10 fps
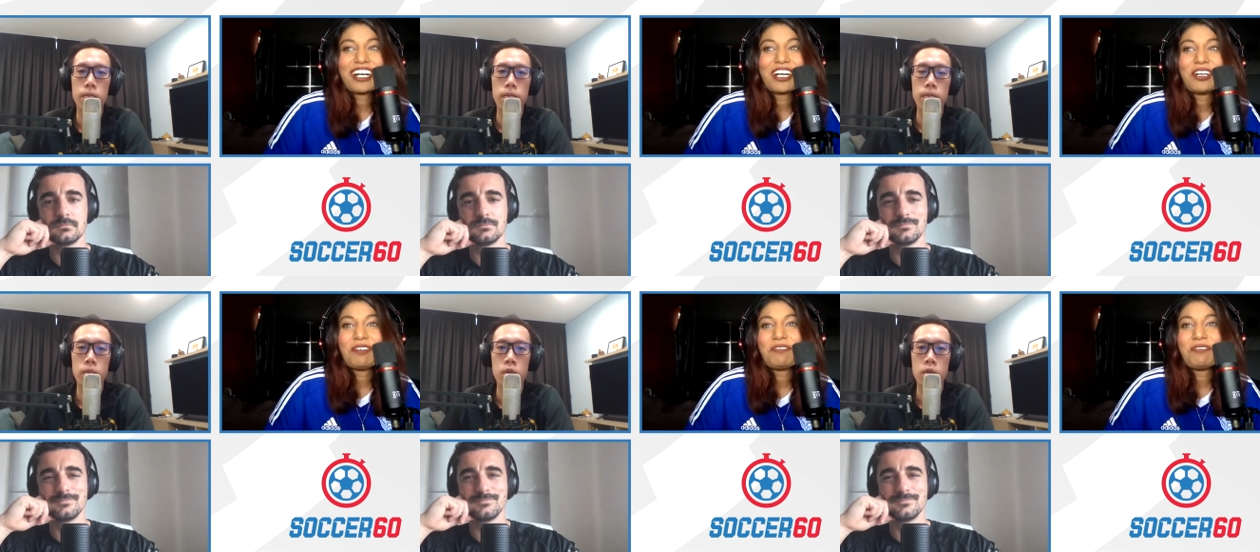
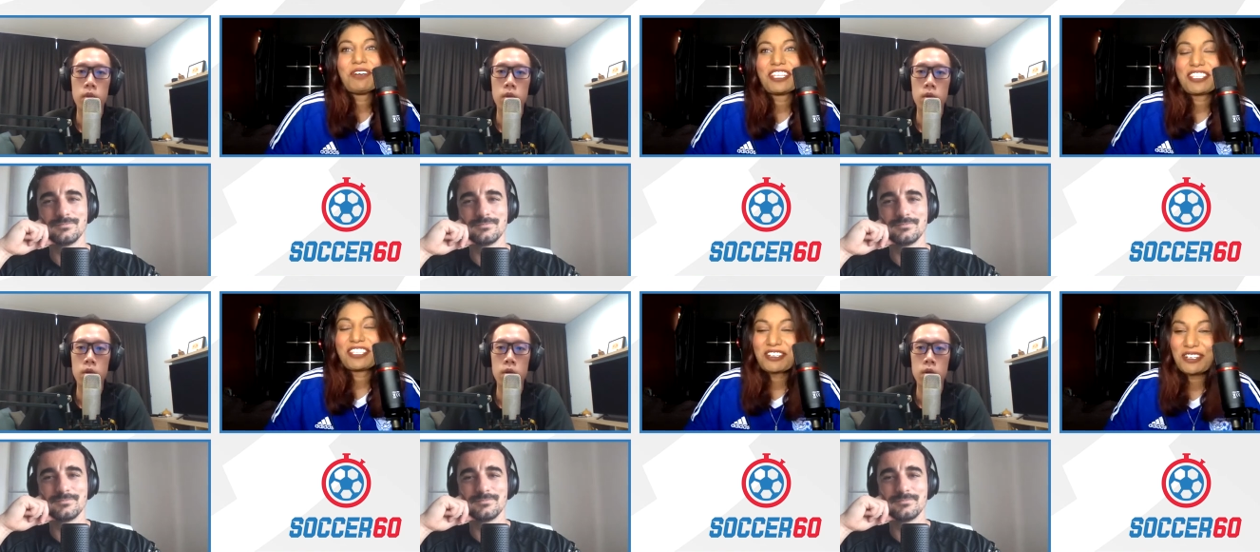Speaker 1: Well,
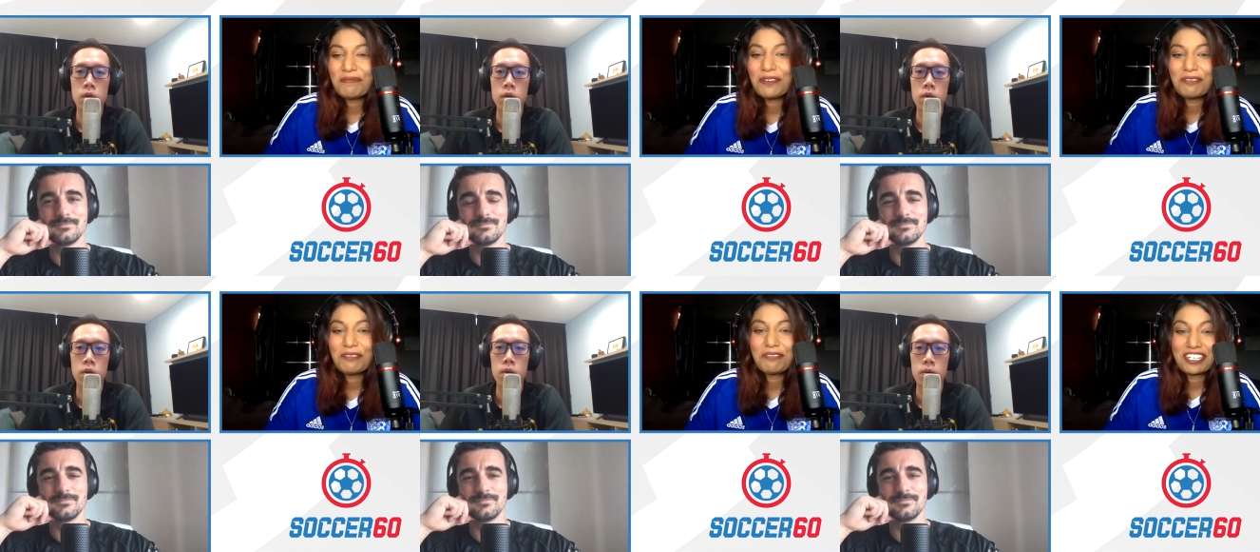there's actually a
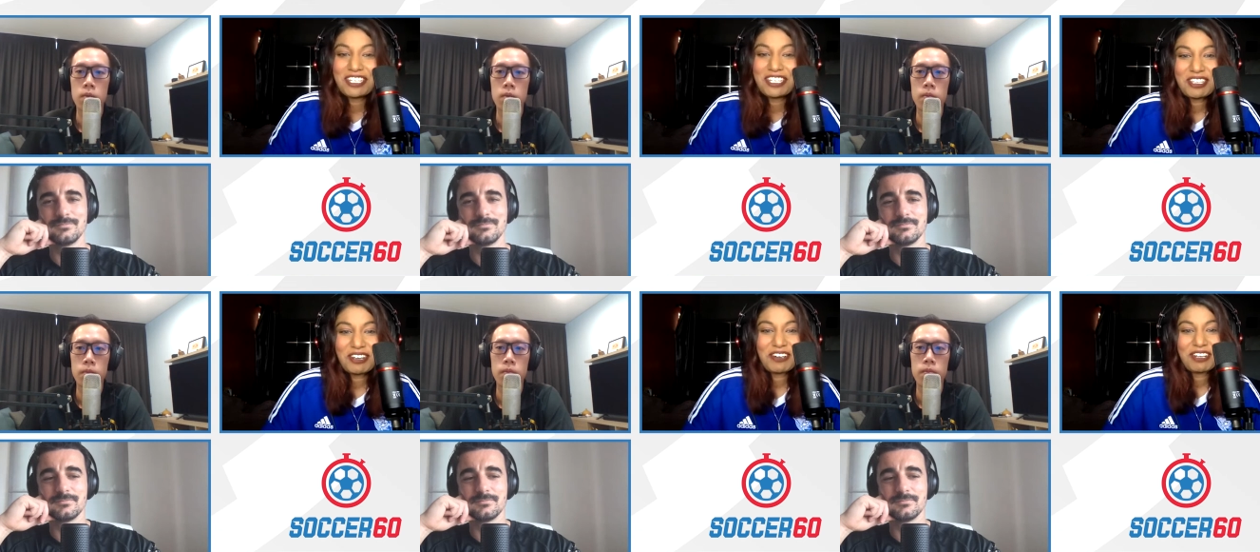pretty funny
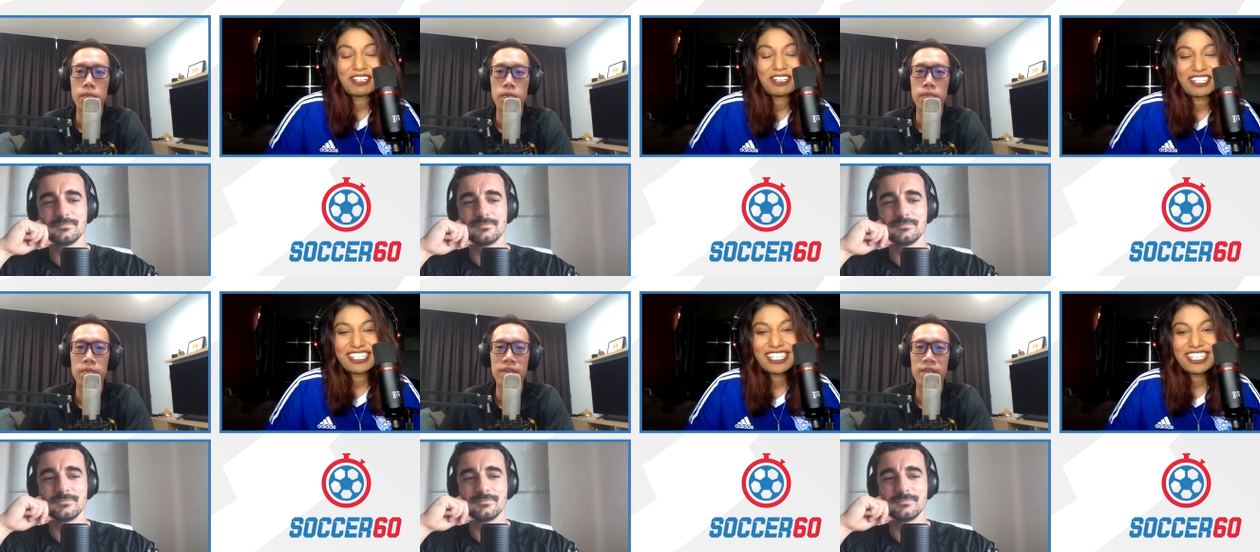story
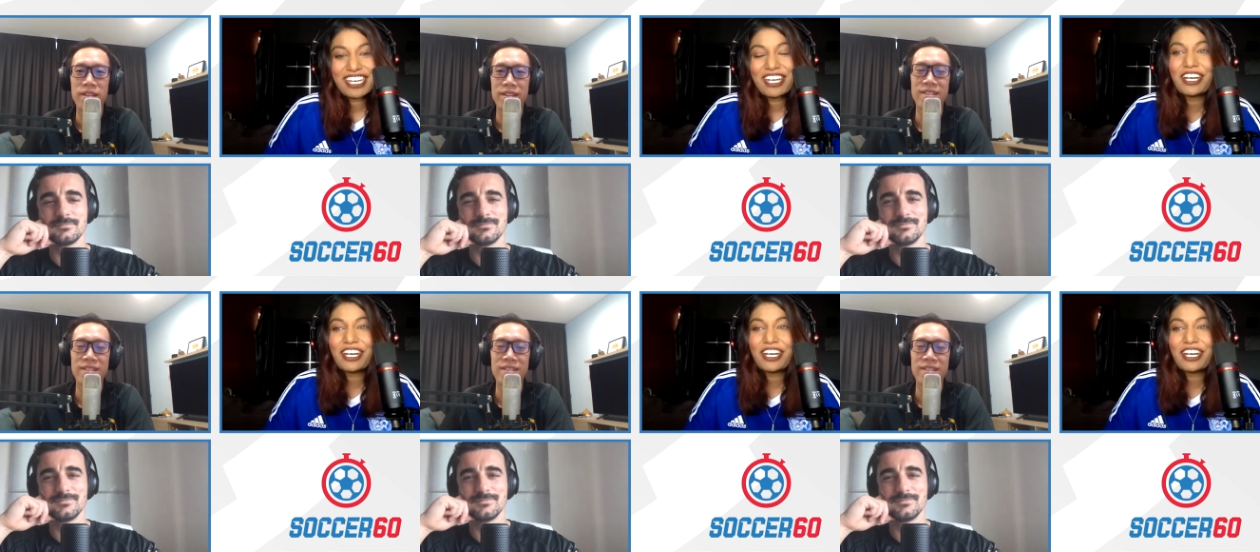about this.